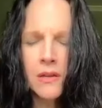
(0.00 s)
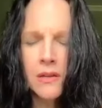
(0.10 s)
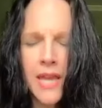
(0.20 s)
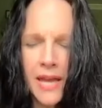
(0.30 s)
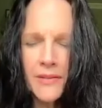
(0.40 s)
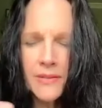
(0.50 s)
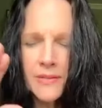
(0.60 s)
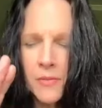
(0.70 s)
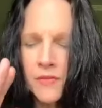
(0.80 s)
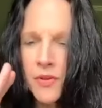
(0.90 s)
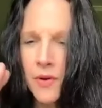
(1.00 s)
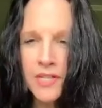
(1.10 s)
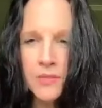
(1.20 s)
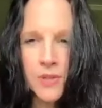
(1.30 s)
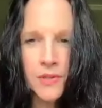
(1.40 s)
Yes, some of you are
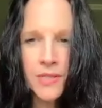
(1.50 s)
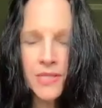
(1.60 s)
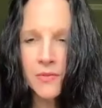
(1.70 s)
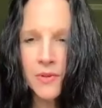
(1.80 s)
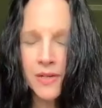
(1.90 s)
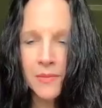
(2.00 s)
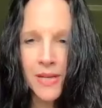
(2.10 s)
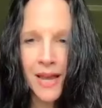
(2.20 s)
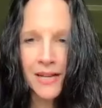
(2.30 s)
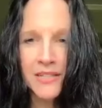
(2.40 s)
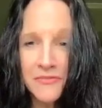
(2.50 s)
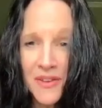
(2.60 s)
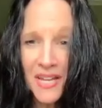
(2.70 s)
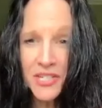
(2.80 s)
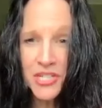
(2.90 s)
experiencing really big
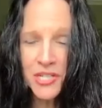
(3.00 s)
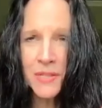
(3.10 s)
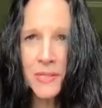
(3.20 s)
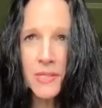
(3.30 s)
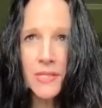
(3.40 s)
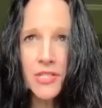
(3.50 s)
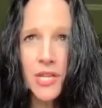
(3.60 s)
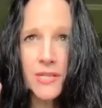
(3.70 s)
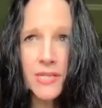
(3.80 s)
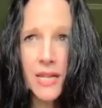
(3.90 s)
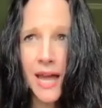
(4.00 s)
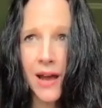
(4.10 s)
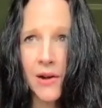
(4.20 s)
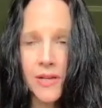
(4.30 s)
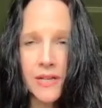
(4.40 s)
activations. Just
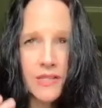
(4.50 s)
allow it.